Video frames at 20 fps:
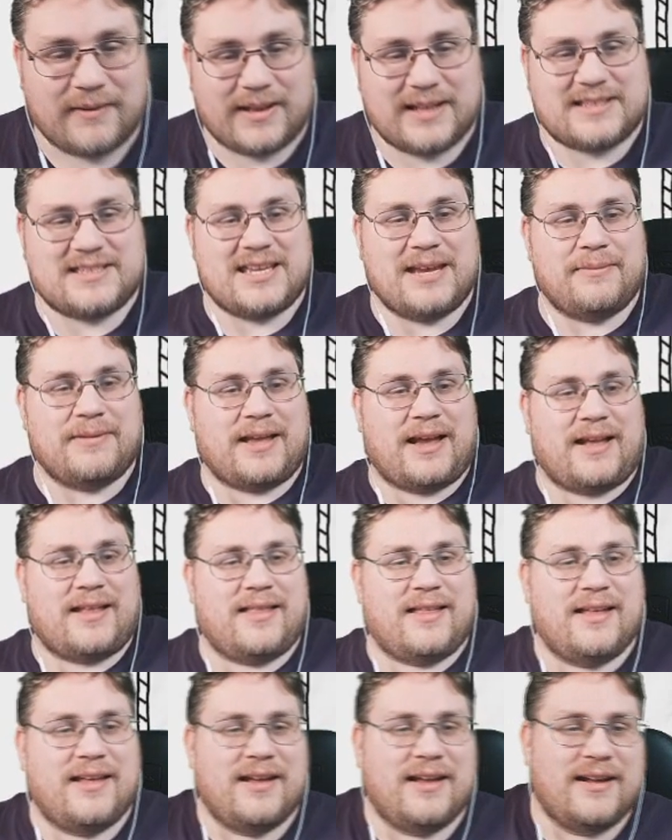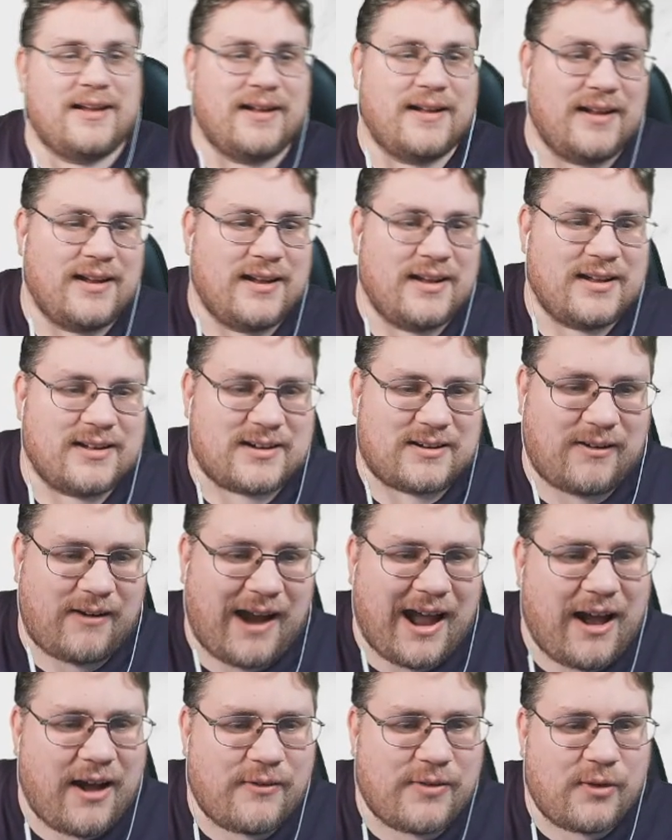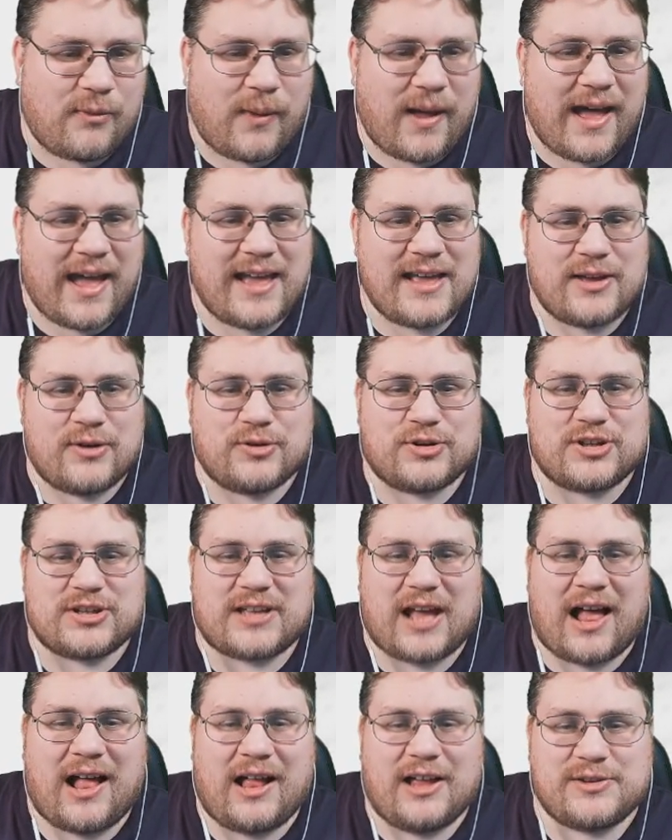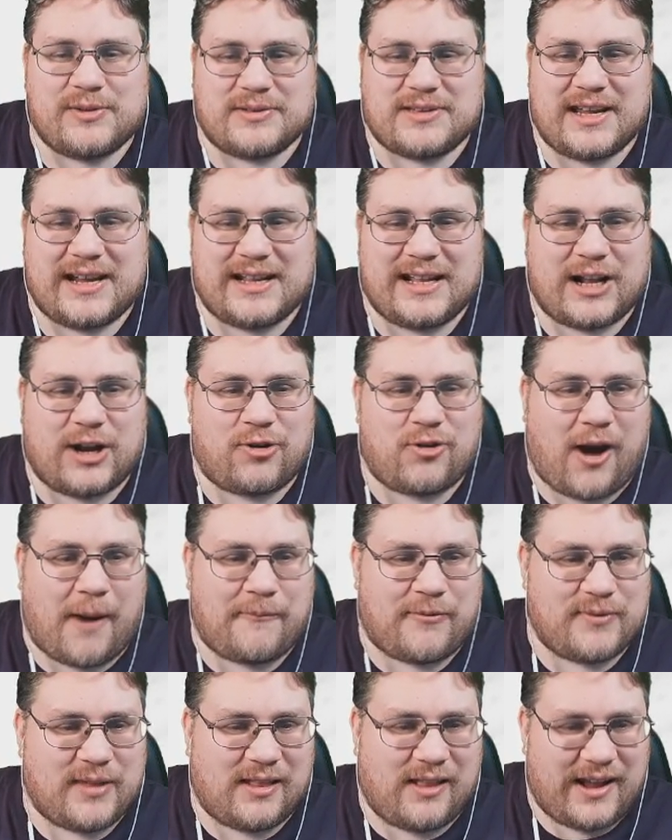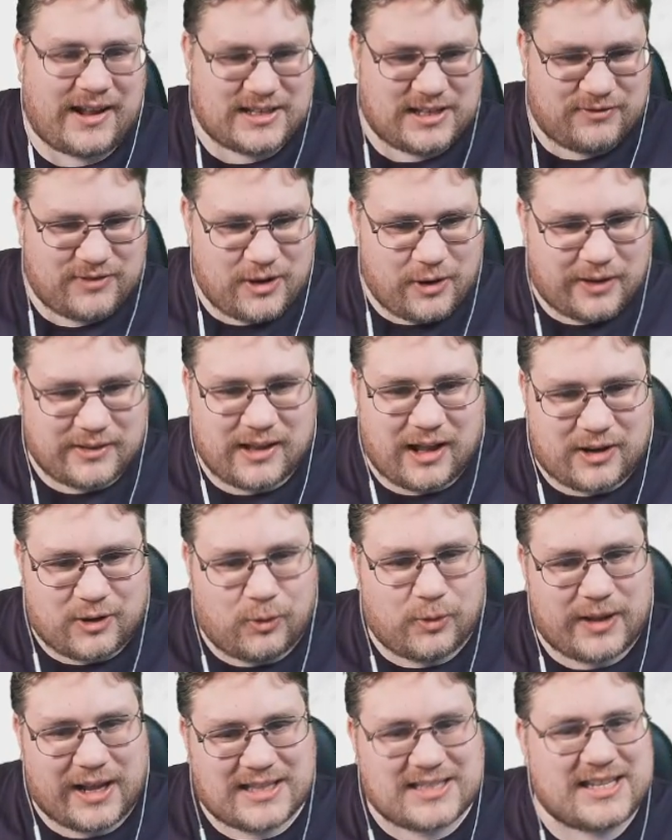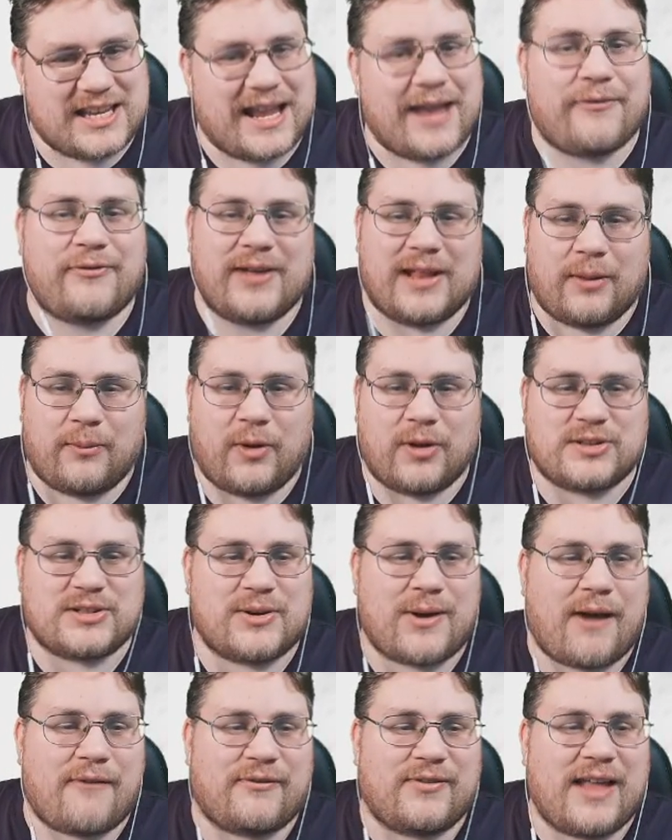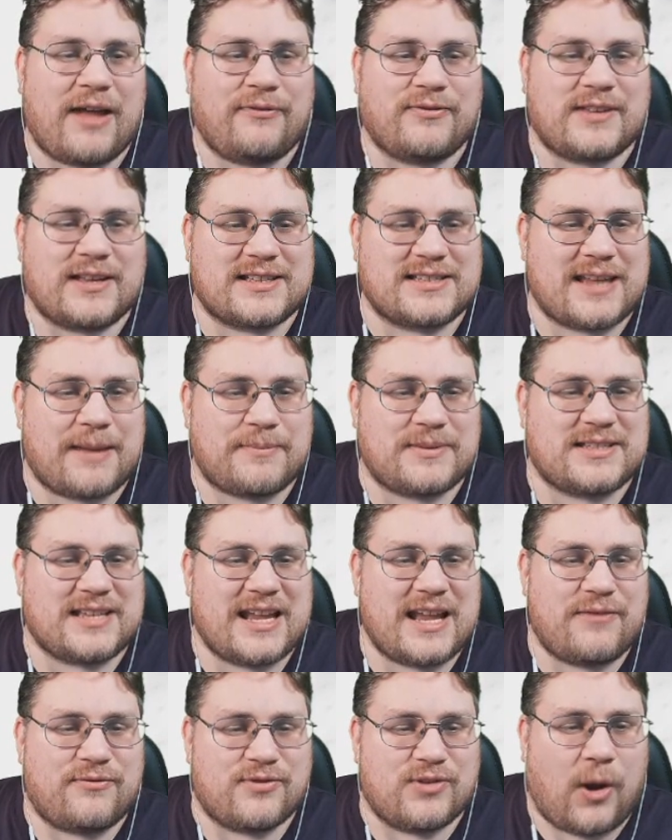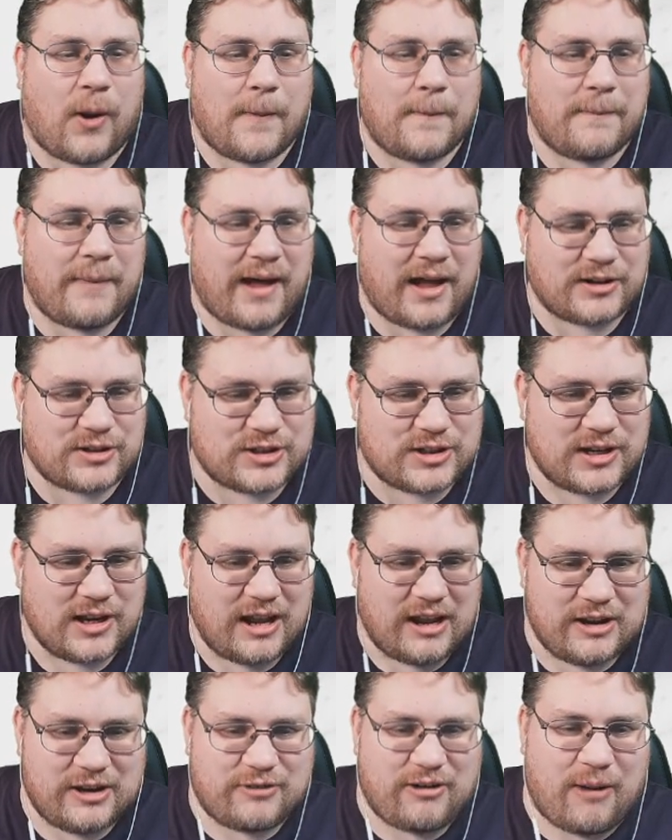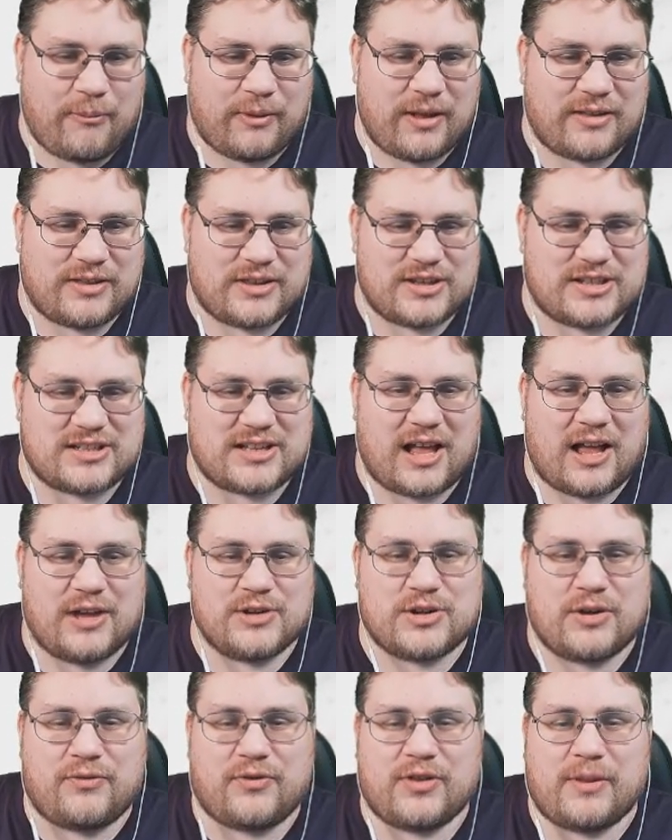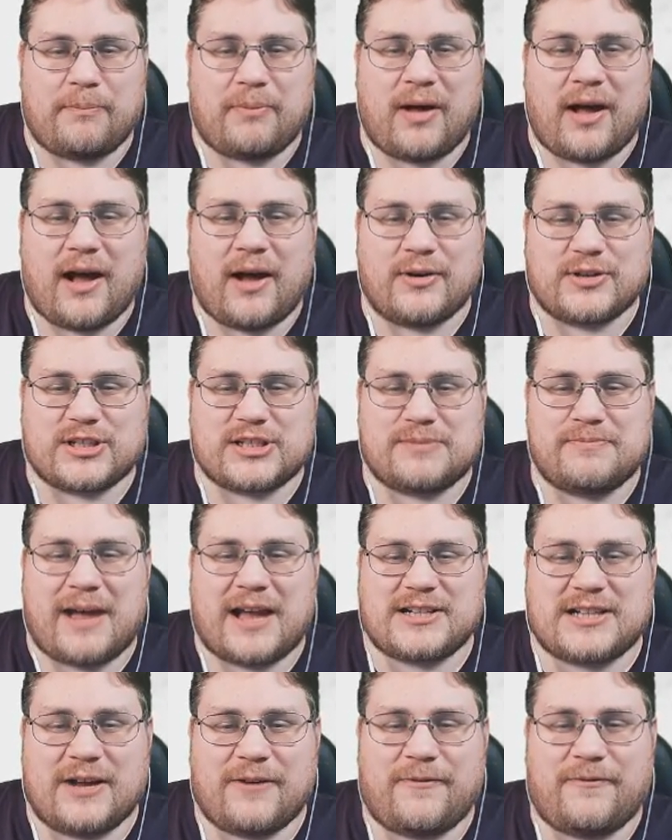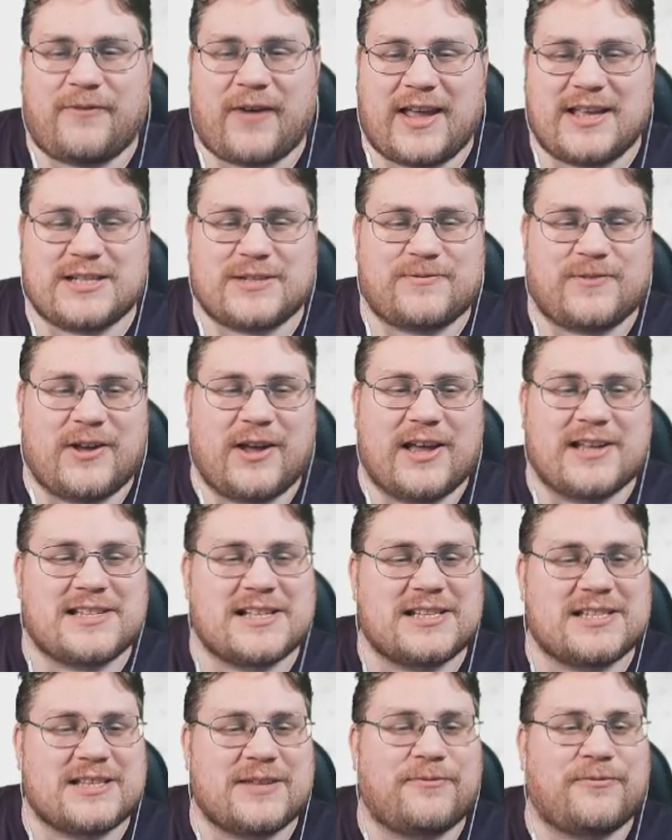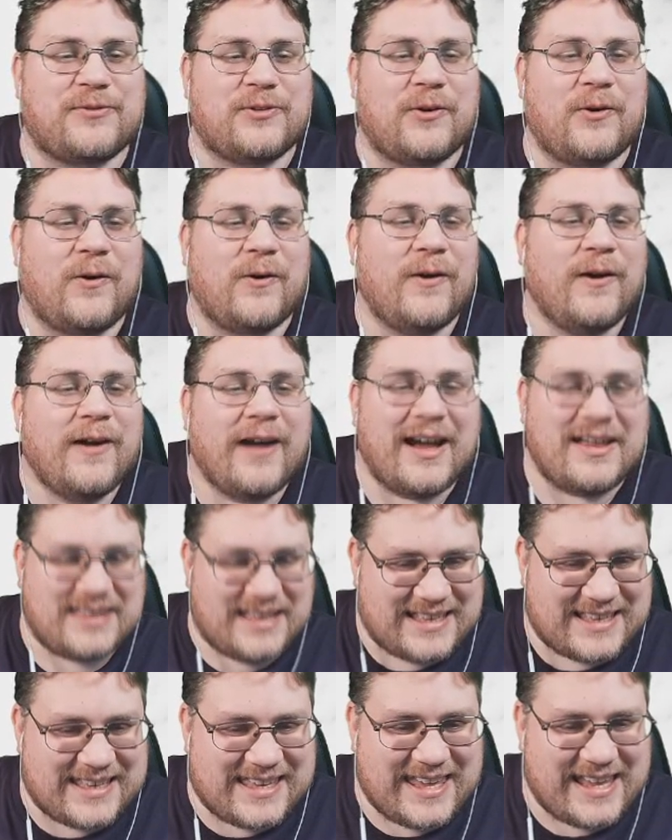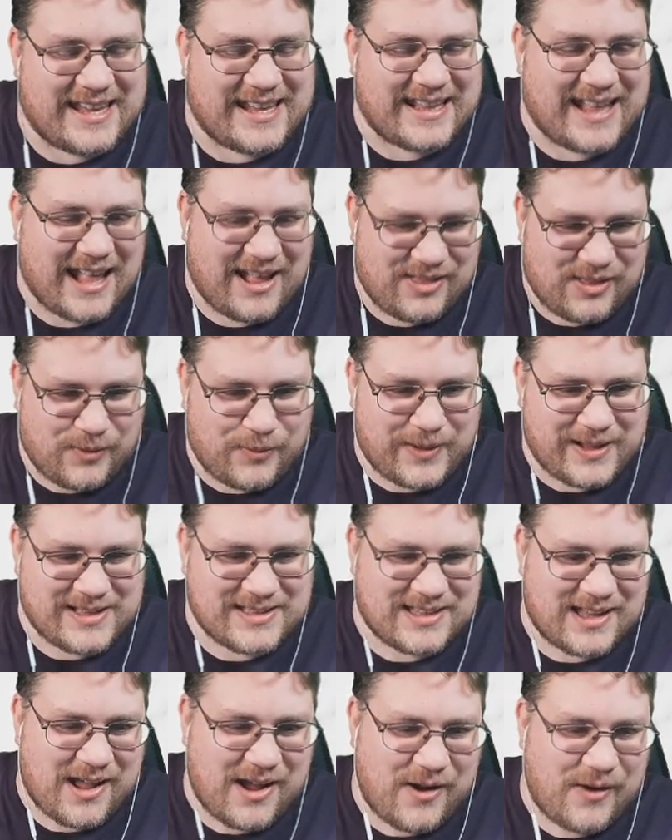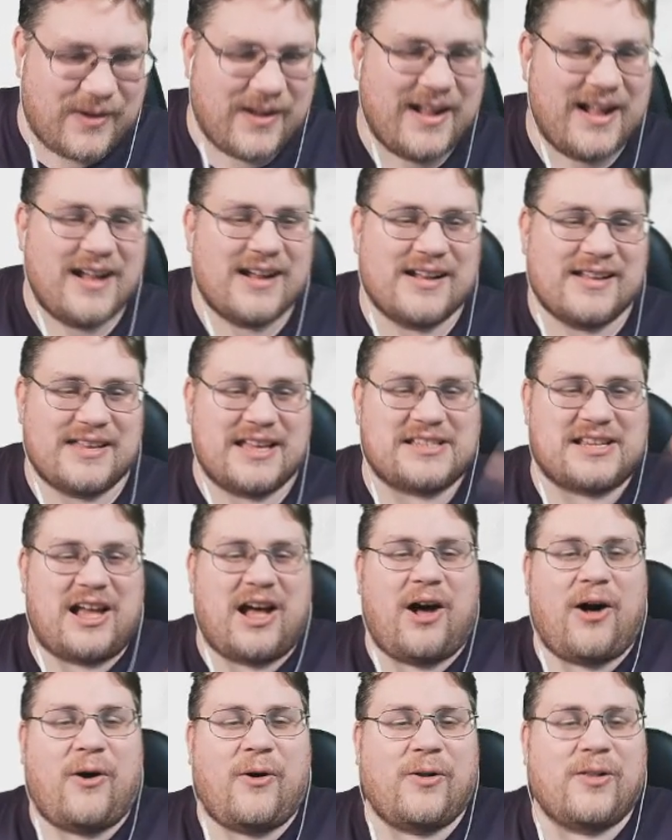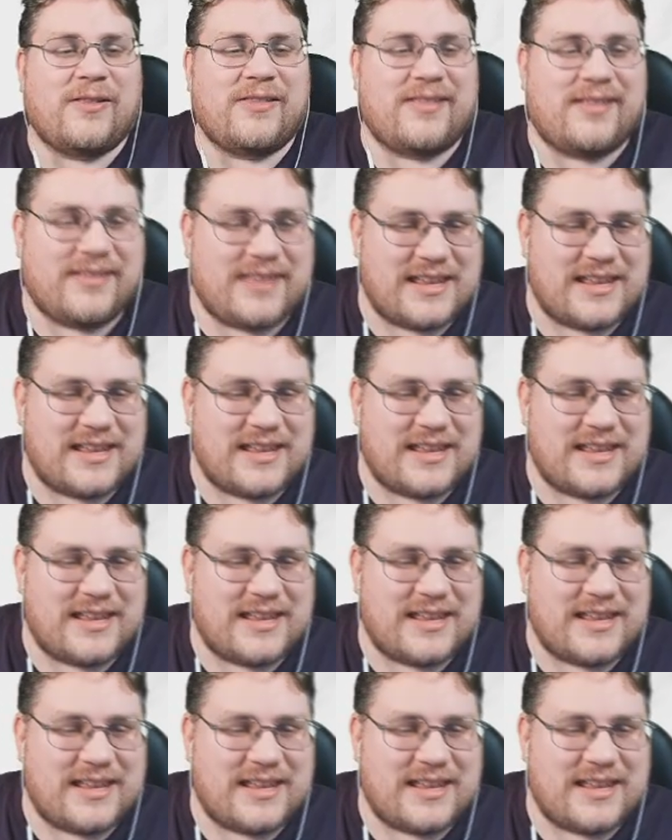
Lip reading: intimidate. Go out of the way, you skulls. Not taking any crap from the likes of you. I'll knock all your teeth in. And what do you have left except teeth? Not much. You grab one of the skulls off of the pile, smash it face first into the floor, and then kick it out of the window. There's a whole